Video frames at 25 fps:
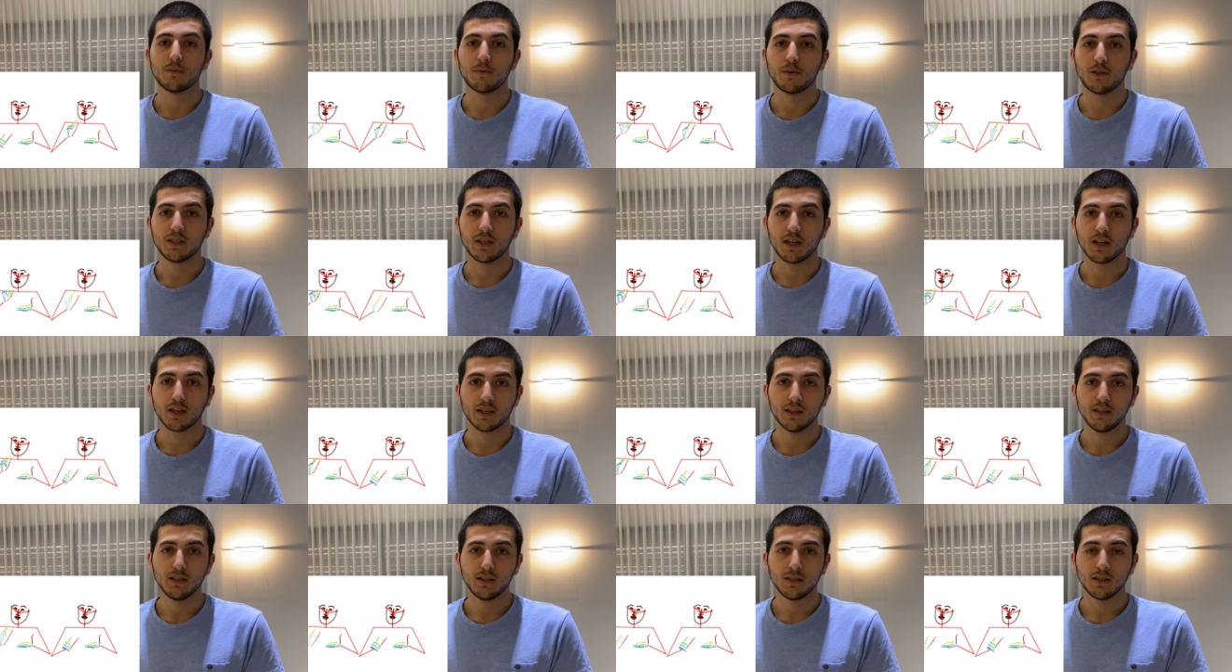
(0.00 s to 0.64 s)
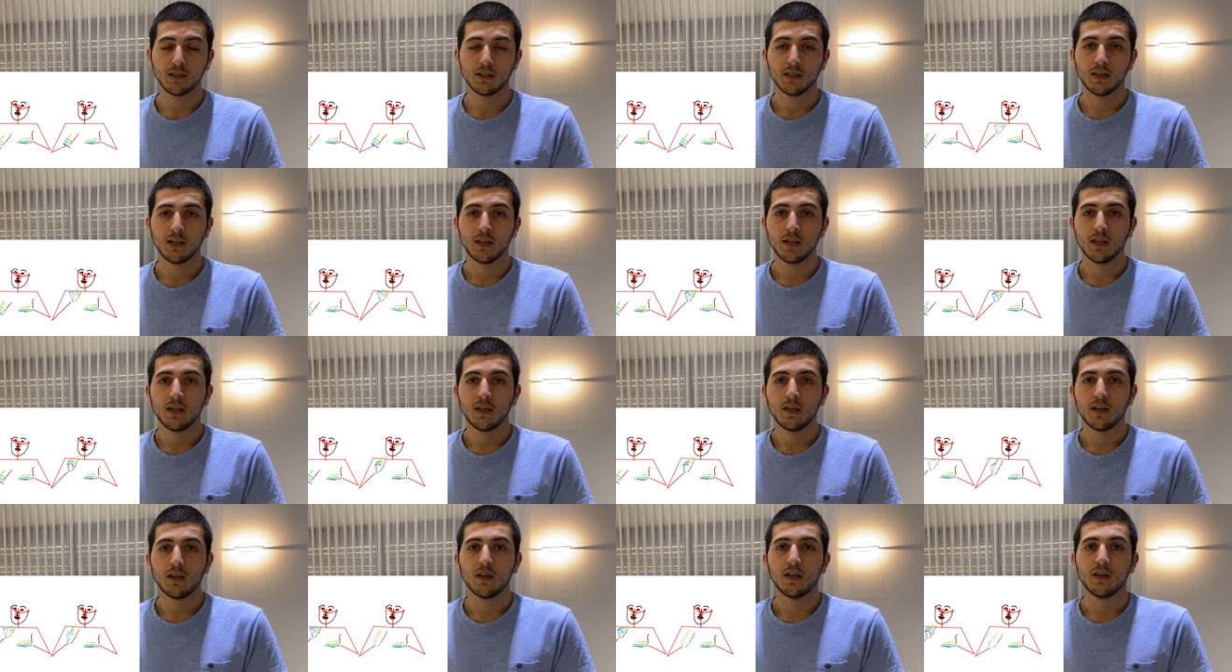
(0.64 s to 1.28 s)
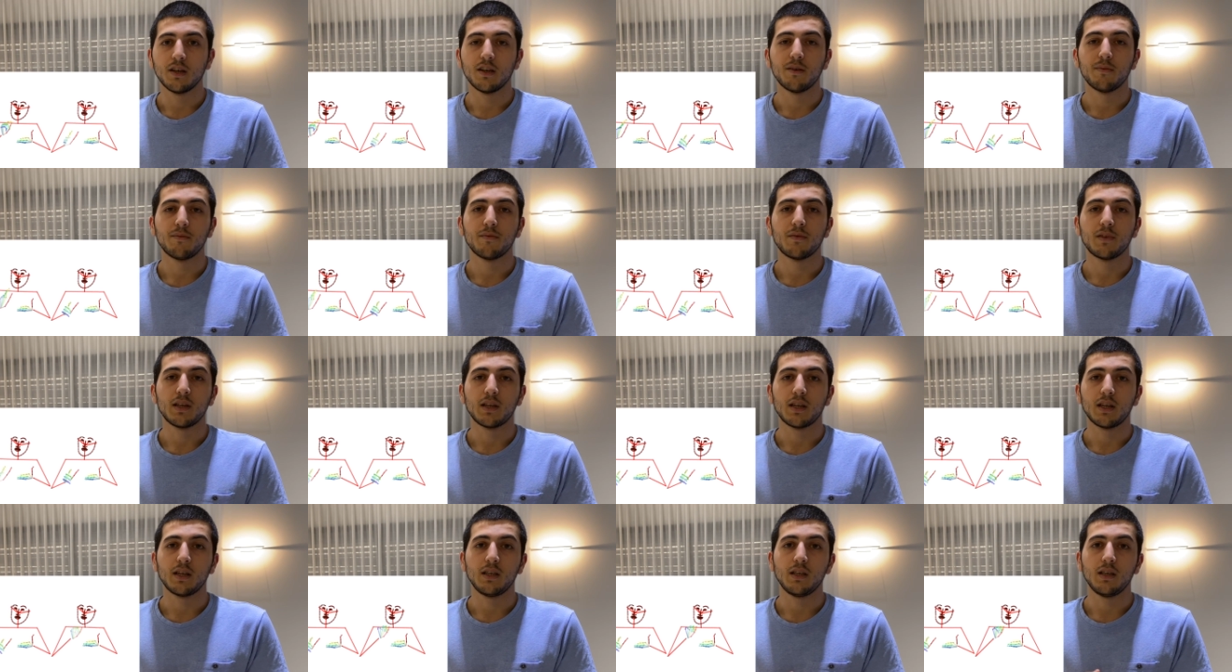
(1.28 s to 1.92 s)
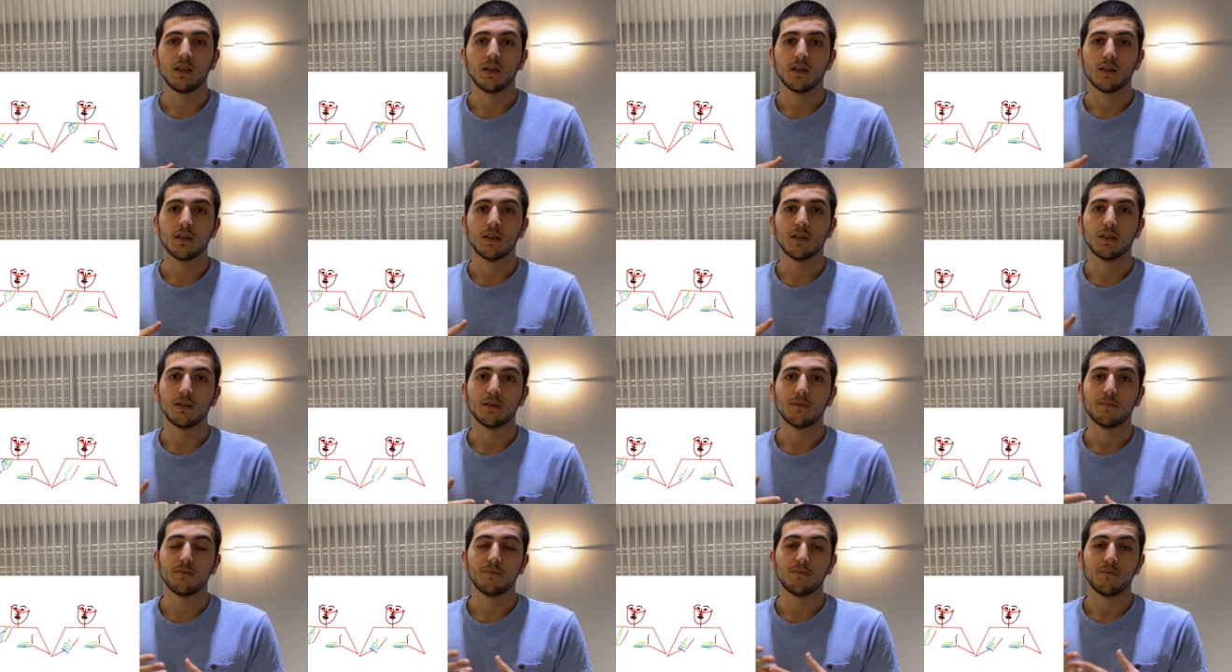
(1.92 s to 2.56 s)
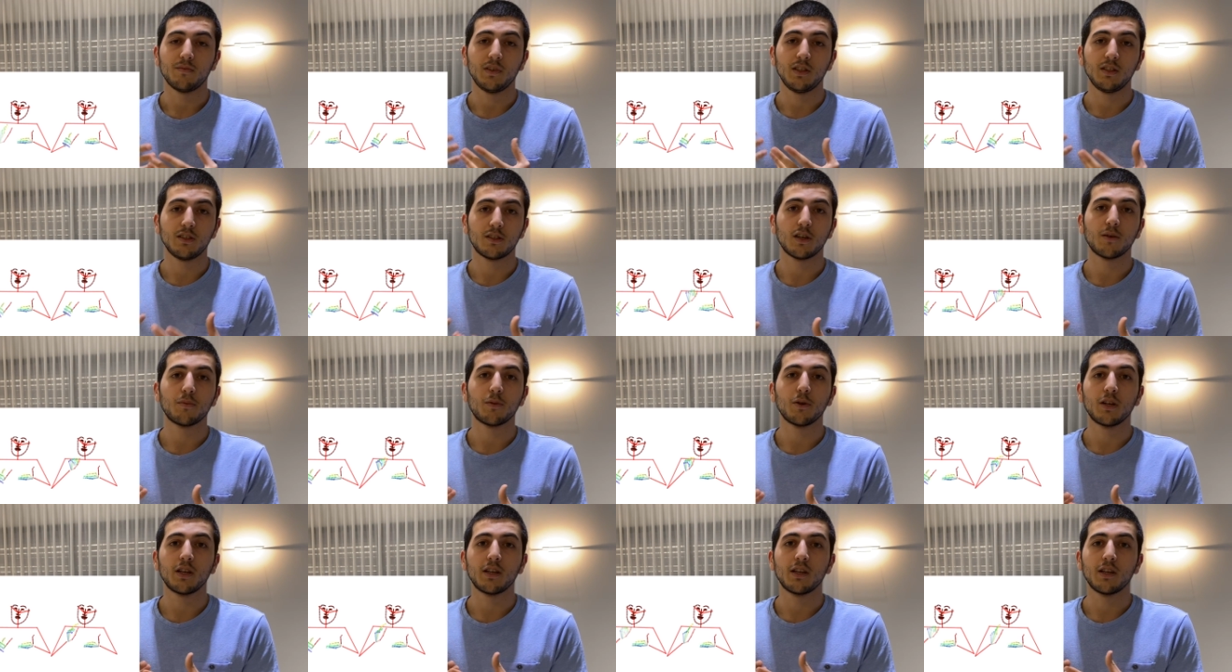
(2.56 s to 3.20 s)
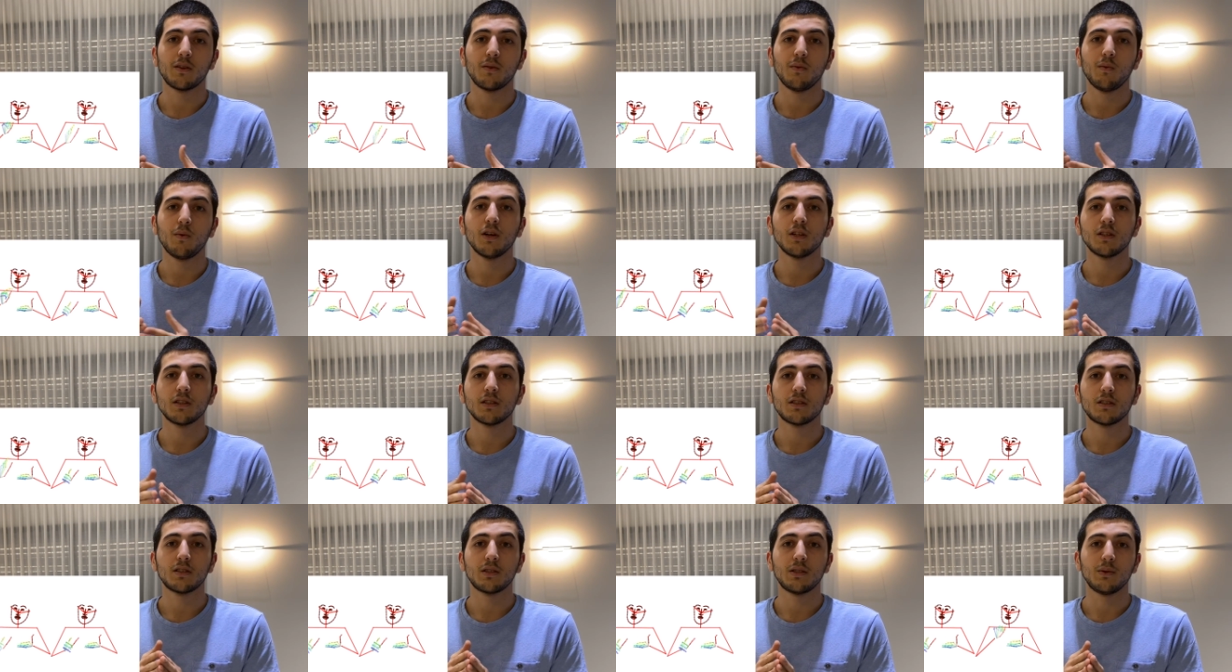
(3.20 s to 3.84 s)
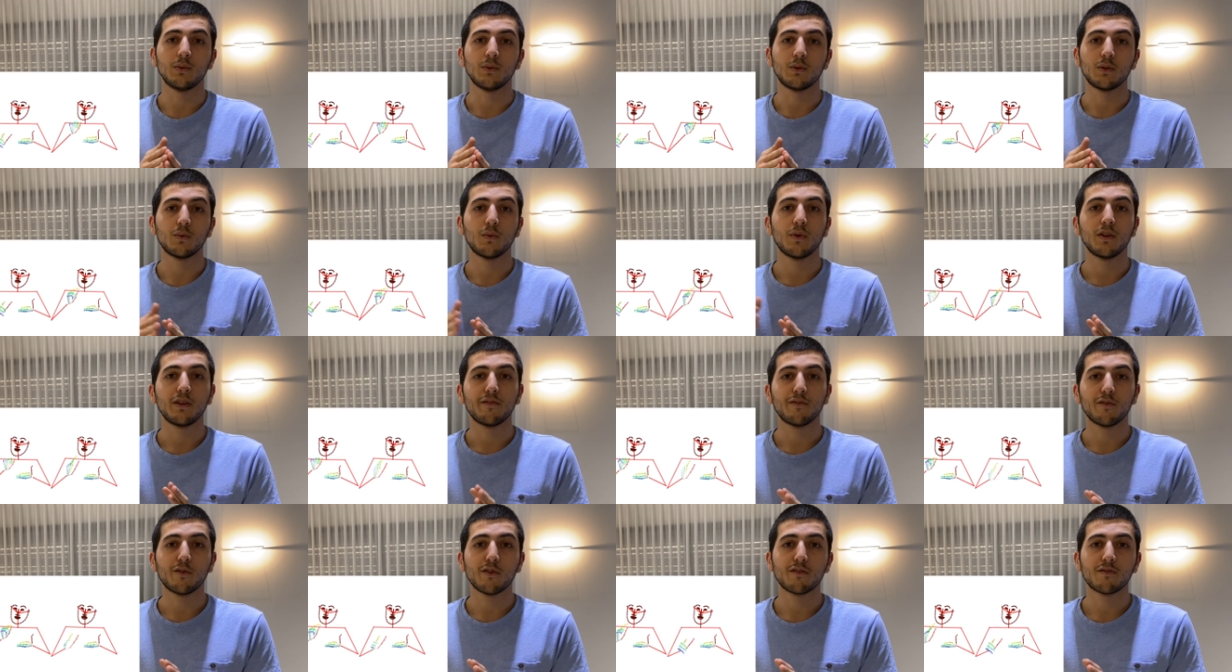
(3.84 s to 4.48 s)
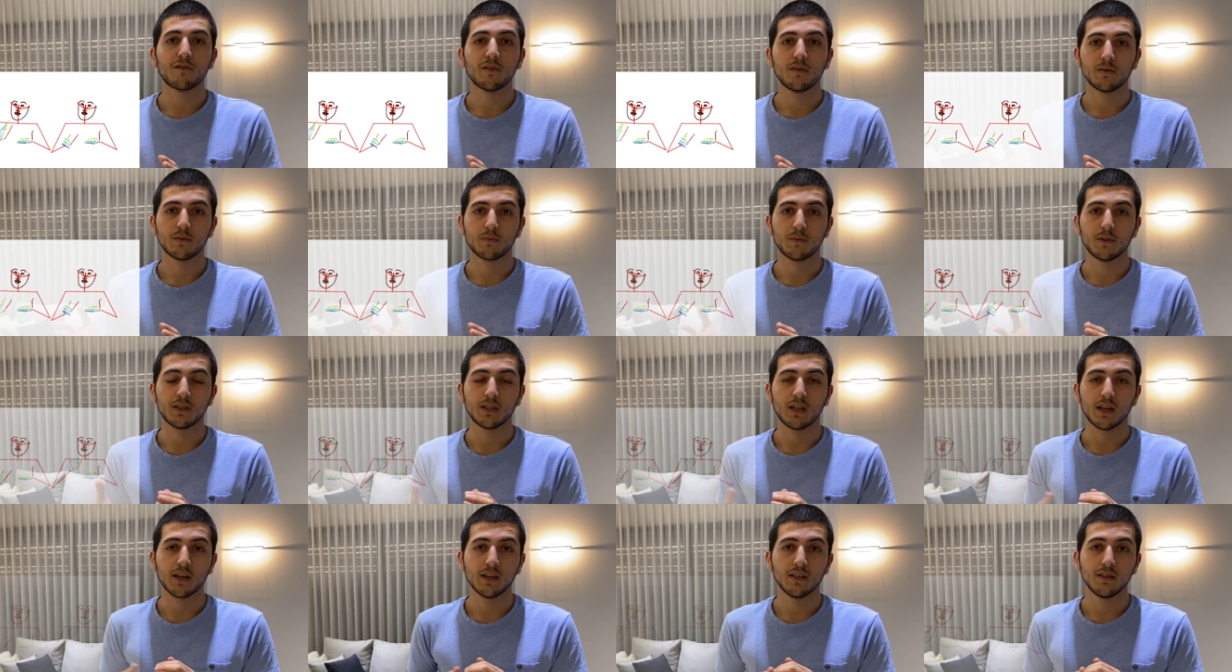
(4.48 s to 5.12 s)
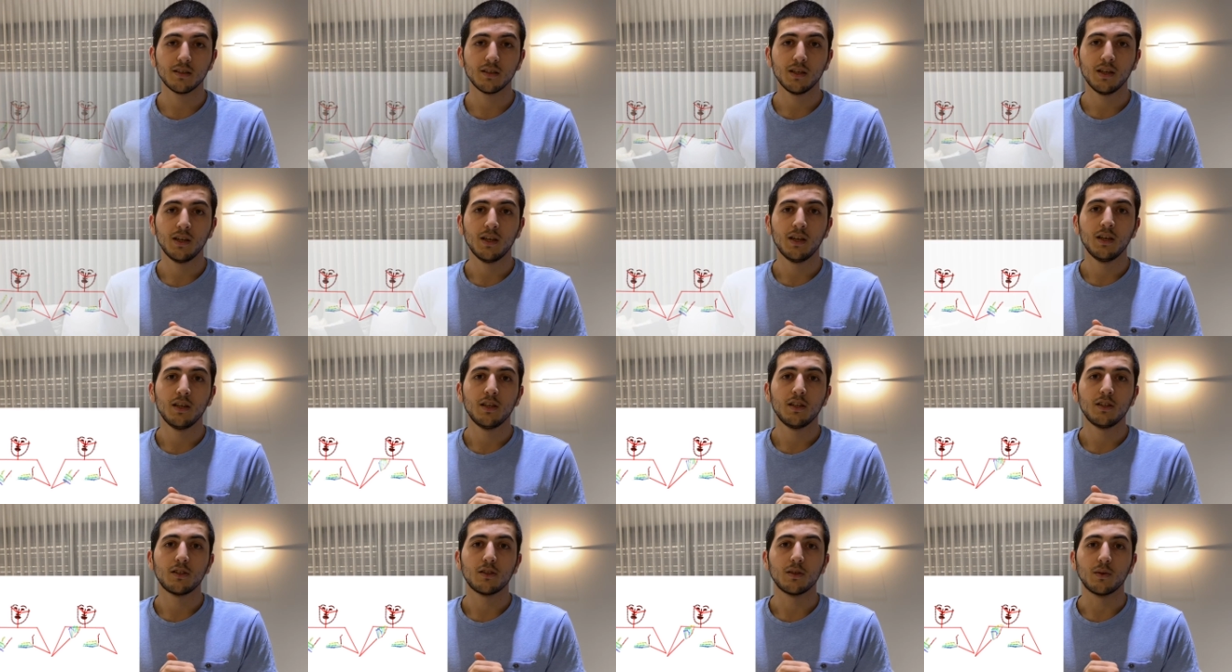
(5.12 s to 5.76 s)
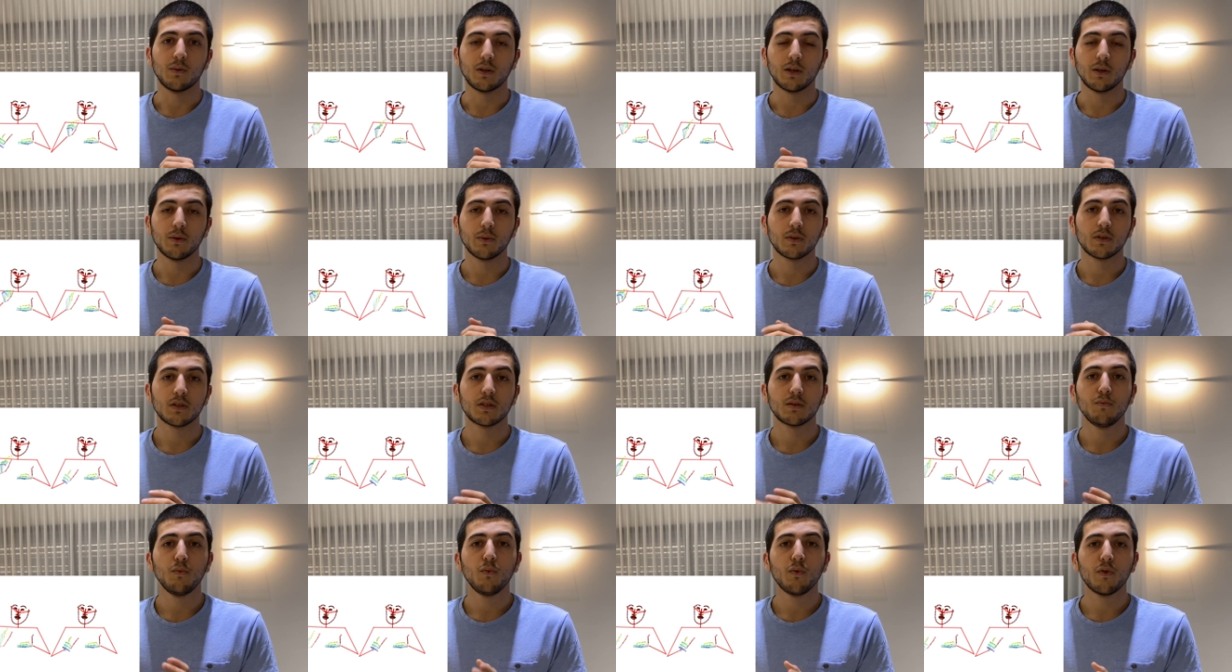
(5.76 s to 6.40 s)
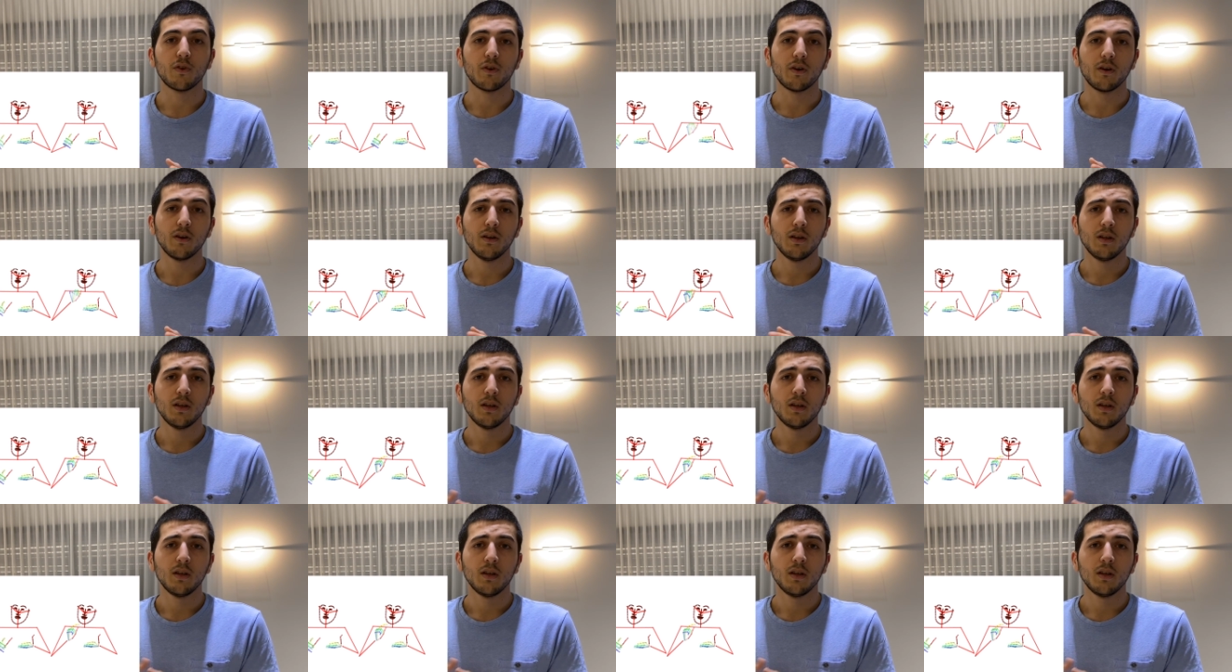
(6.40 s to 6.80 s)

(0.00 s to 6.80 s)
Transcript: per second that I interpolated once to 24 frames per second, so it looks smoother,